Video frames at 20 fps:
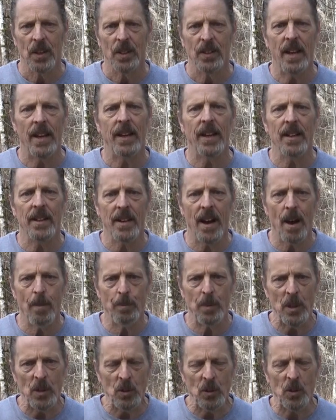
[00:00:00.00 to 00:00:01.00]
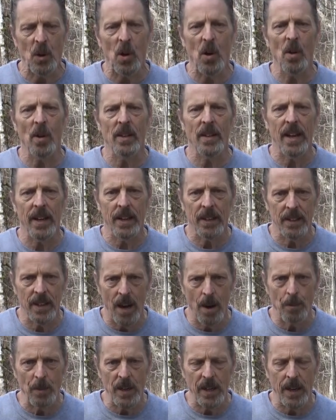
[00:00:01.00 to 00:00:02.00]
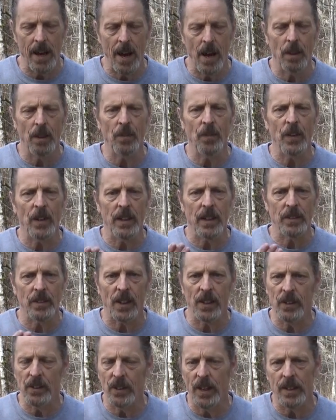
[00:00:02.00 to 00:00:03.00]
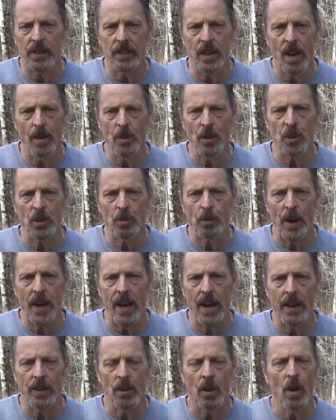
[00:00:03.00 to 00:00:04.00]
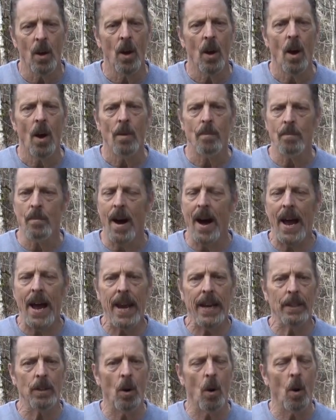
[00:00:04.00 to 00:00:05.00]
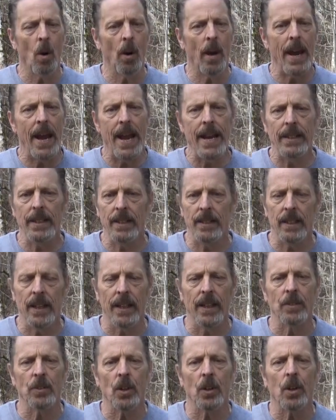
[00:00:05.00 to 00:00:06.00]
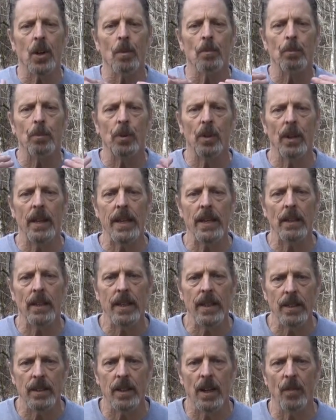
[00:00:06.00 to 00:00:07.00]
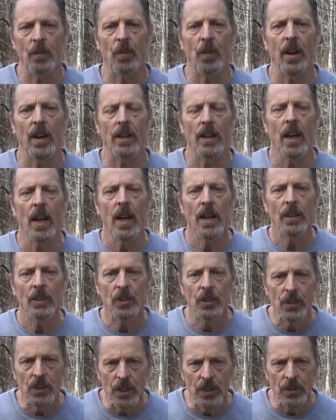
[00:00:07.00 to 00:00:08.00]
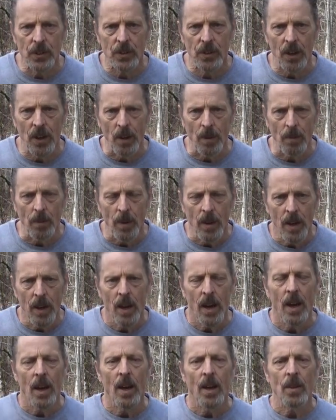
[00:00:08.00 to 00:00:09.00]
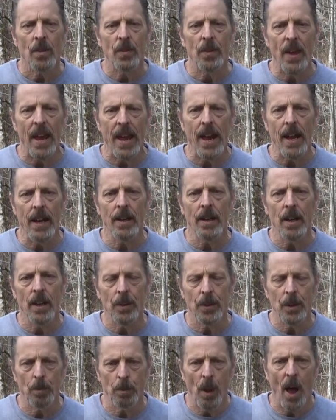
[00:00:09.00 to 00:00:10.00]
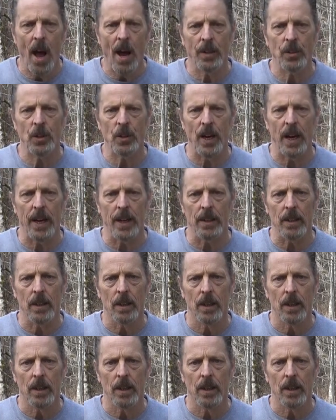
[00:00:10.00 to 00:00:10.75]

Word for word: They cannot be stolen, they cannot be counterfeit, as I said, double spent, mined, or anything. It's a completely different system than the blockchain.